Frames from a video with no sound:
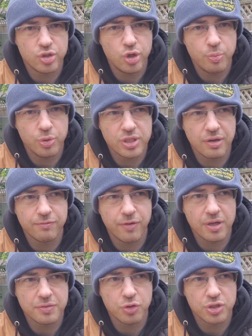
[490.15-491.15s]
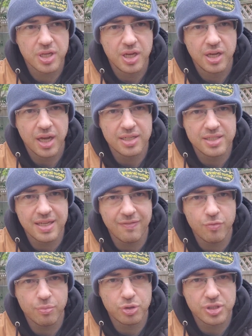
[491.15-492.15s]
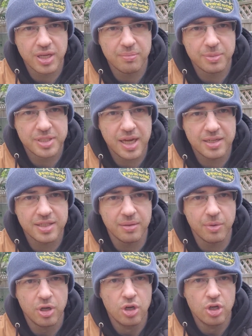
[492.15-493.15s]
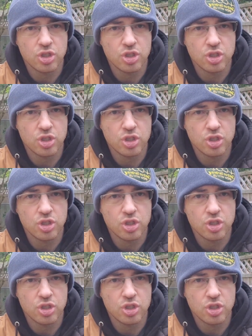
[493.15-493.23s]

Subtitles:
2% phosphorus, and 7% potassium.